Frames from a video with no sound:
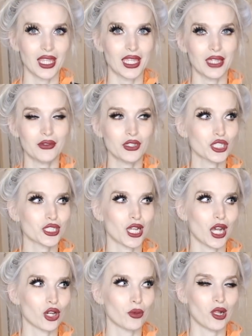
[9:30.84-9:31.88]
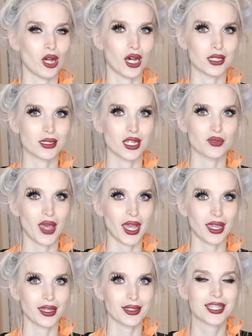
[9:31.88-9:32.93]
even just Taco Bell hot sauce
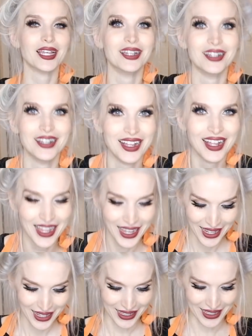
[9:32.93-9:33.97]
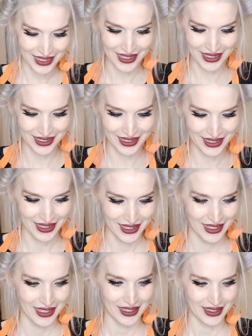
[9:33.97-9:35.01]
packets in
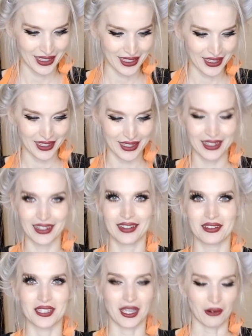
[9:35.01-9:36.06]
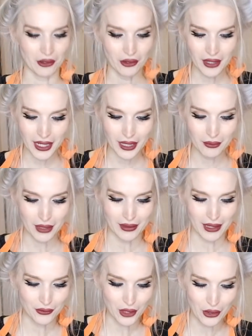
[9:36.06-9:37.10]
the sour cream, like
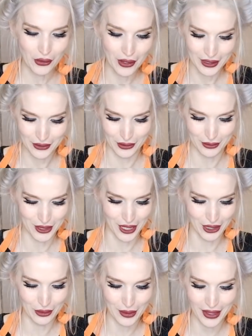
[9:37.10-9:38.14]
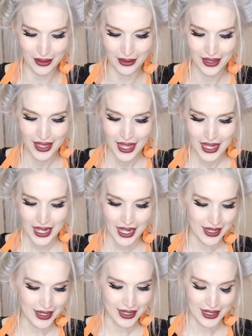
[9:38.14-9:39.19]
leftover from Taco Bell,
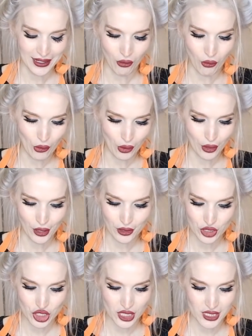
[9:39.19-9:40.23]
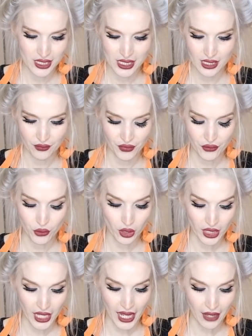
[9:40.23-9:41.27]
or just if you already
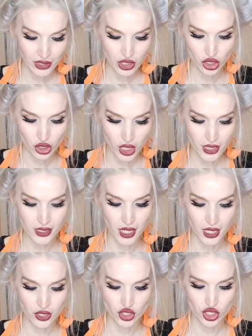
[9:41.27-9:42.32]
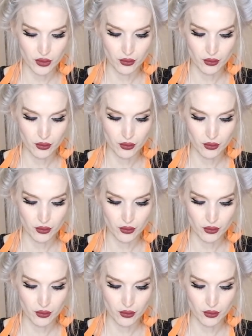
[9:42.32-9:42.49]
have enchilada sauce, just